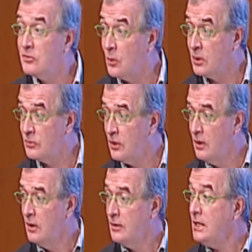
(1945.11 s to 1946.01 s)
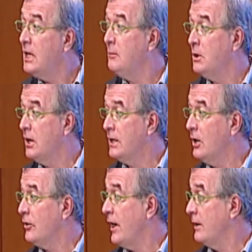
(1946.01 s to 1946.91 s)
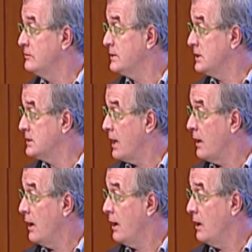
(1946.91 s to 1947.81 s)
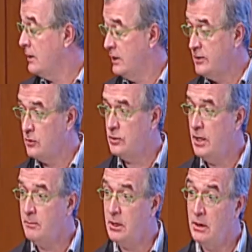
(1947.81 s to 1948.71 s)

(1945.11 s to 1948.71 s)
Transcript: So it's thinking beyond health apps as, uh, uh, as entertainment.